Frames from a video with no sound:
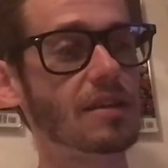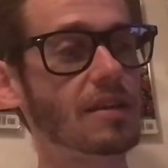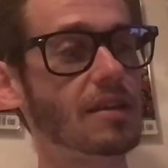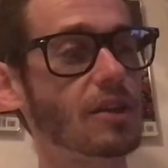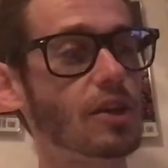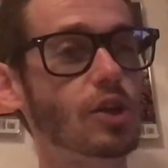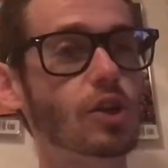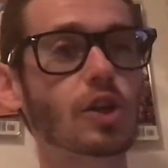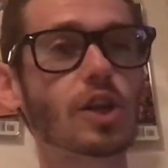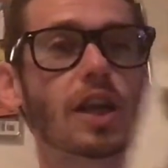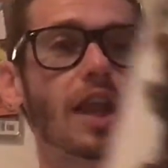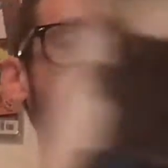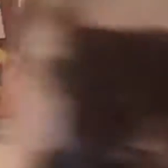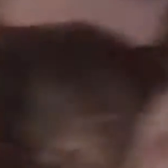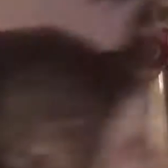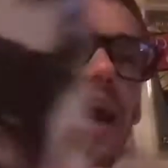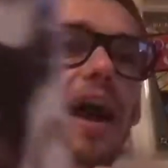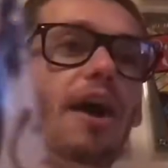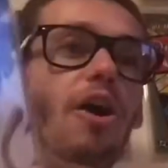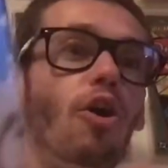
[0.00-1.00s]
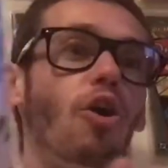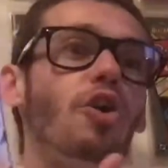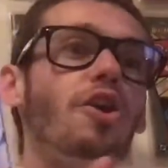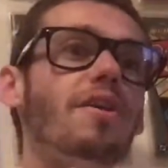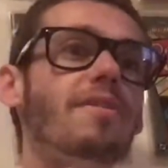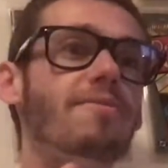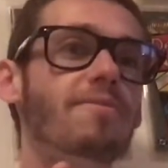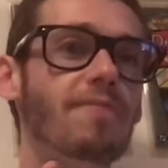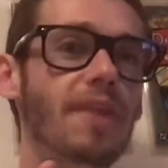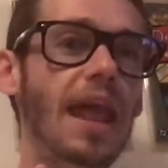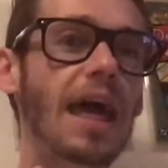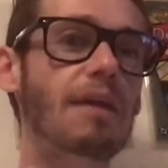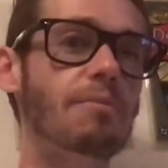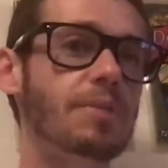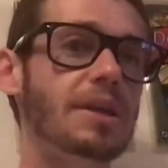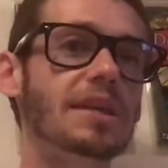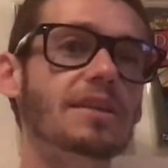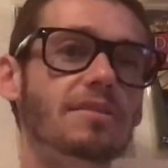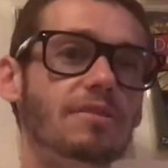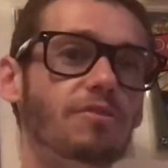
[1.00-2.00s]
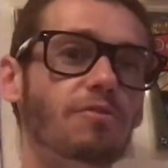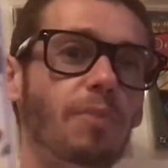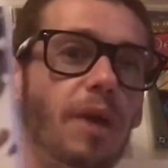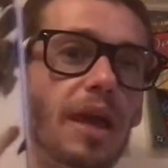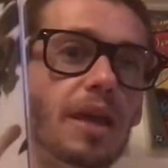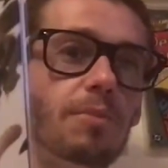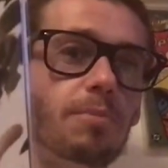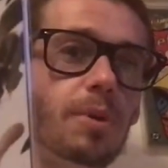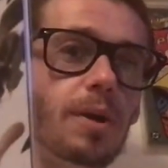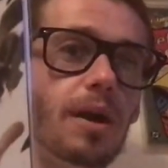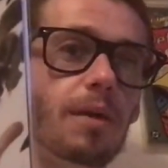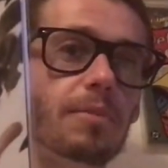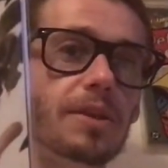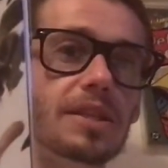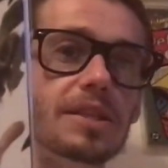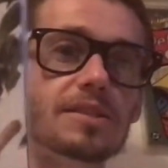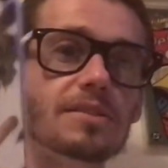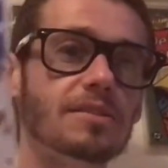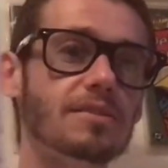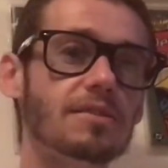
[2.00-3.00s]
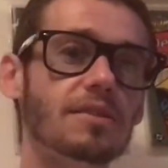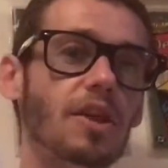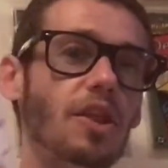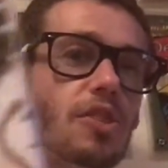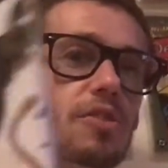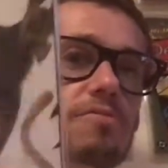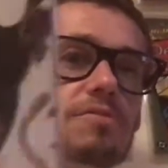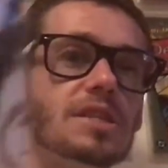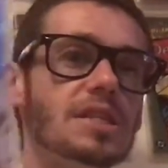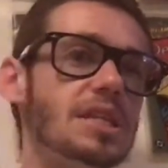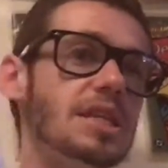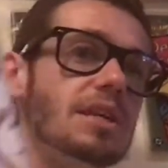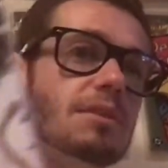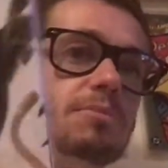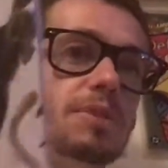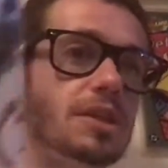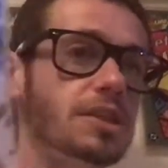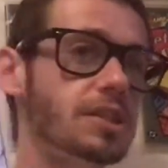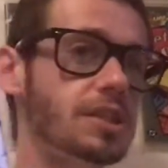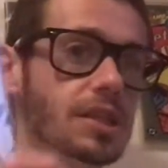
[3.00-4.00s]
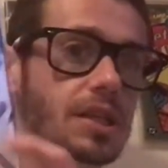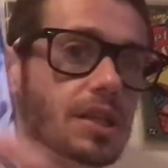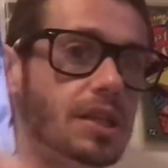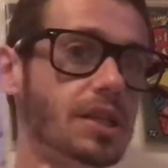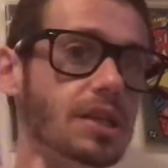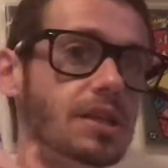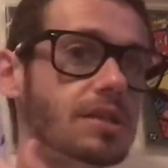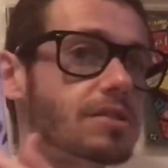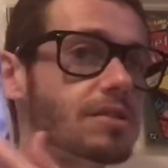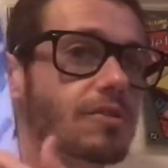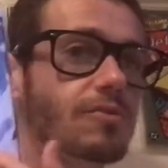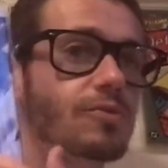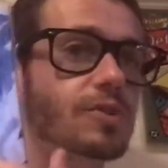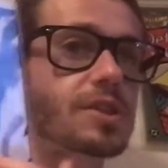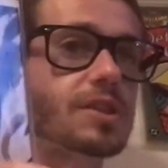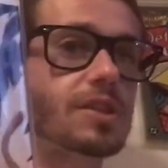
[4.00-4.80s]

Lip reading: look like that on a flat piece of paper. I mean, this isn't a 3D image. So for it